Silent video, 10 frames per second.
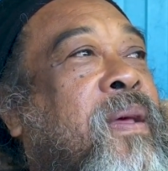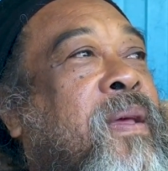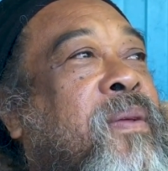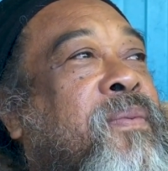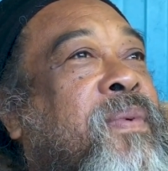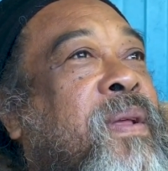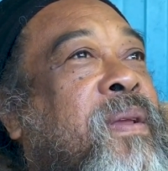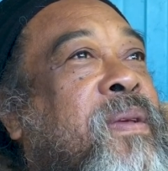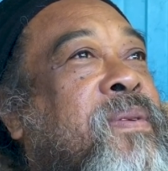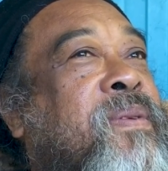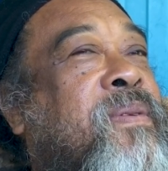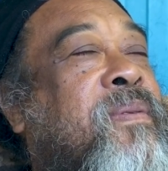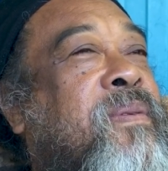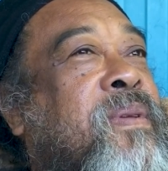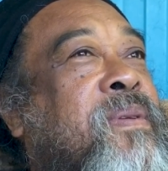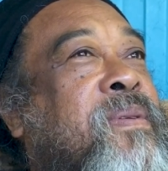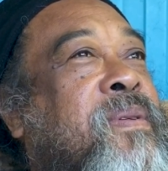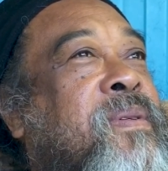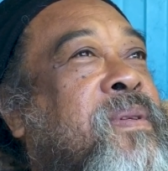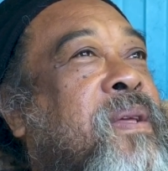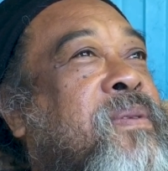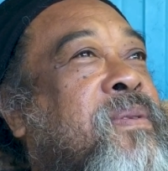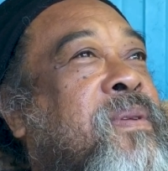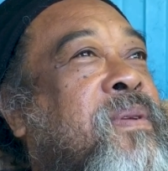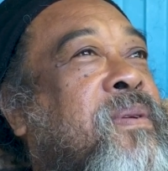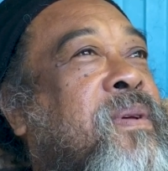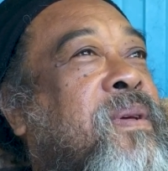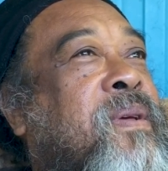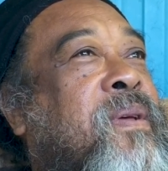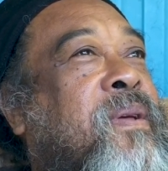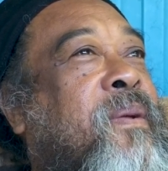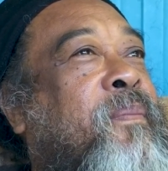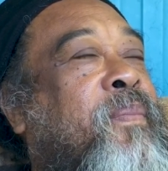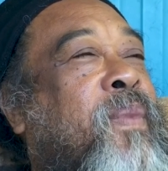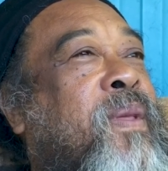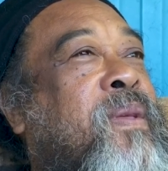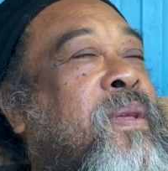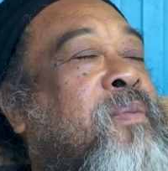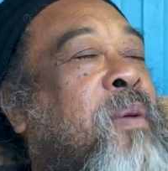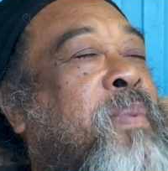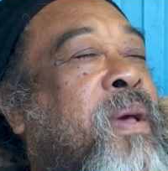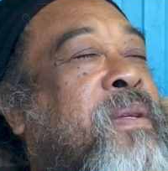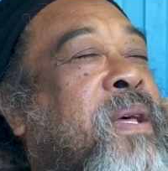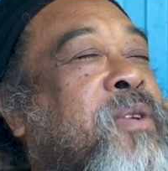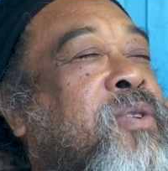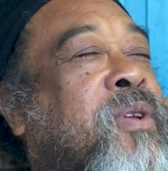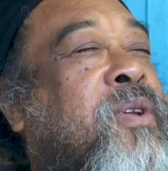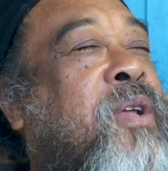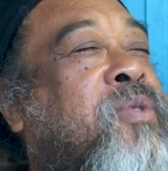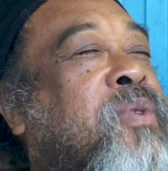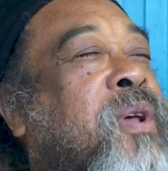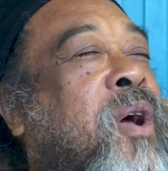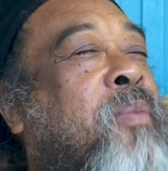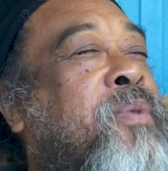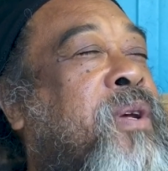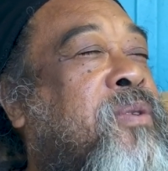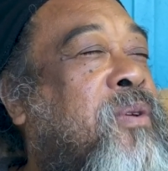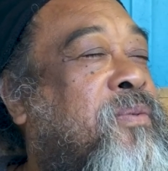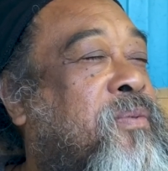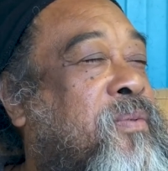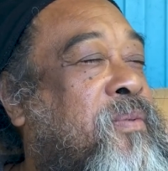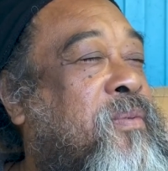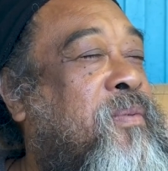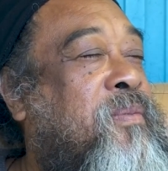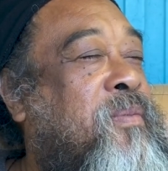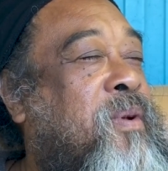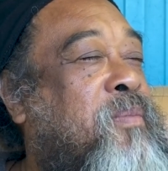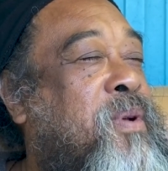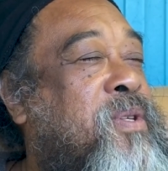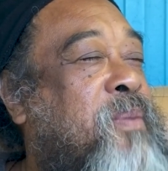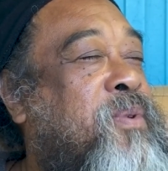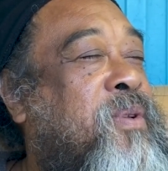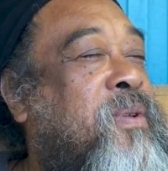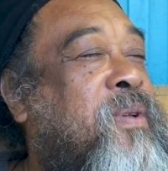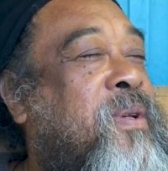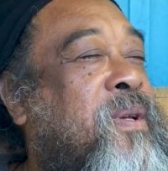I can feel this sense, you know. And if I pay attention not to the object of perception,